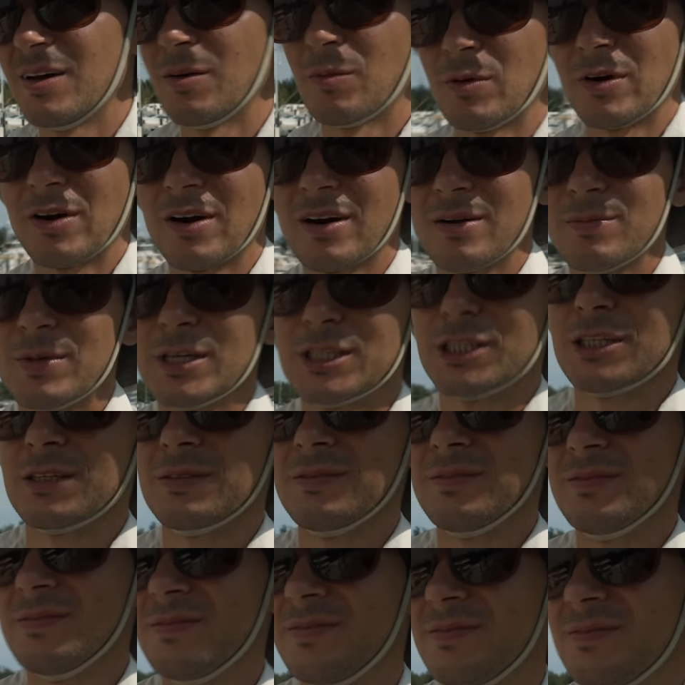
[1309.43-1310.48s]
we're on a
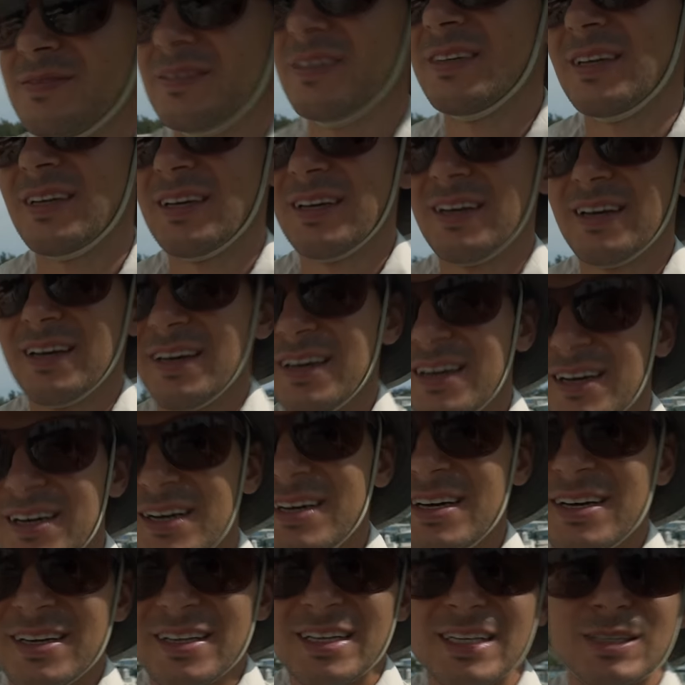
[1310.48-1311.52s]
mission.
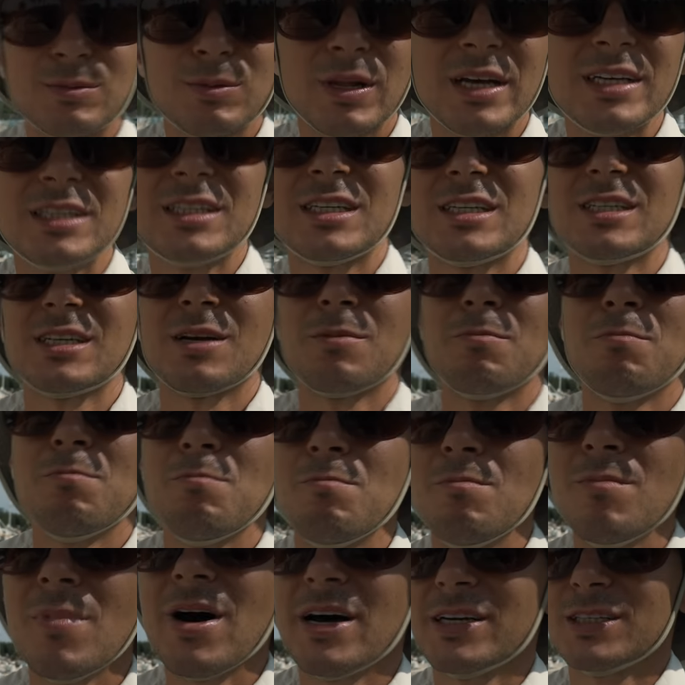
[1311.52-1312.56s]
This place is a
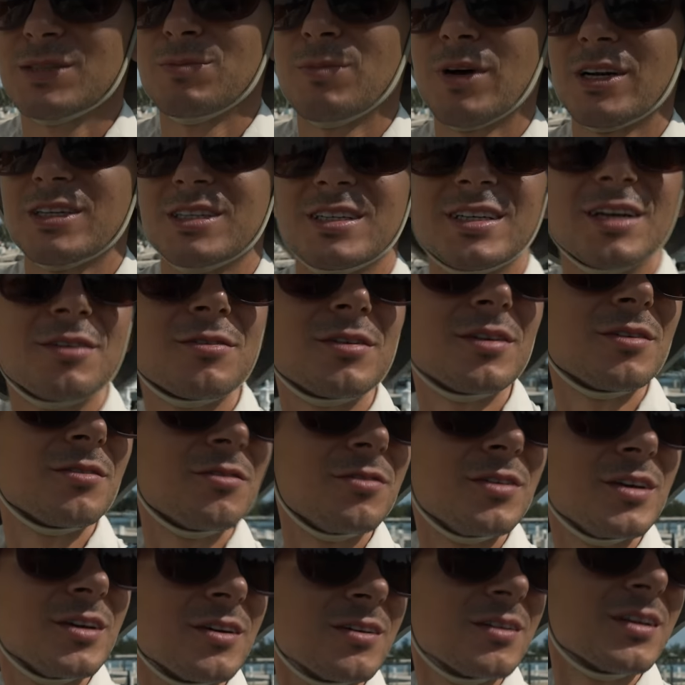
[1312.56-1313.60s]
much, much different
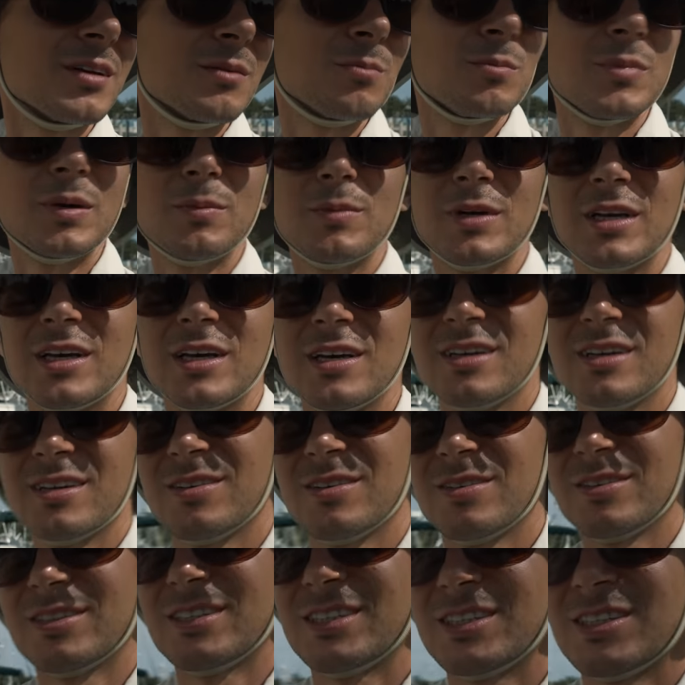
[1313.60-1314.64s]
feel than Bimini,
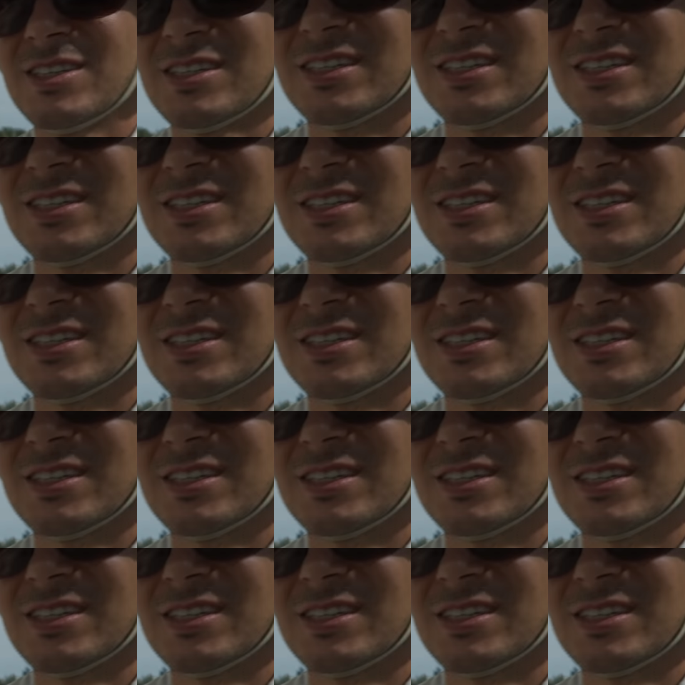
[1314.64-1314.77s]
wouldn't you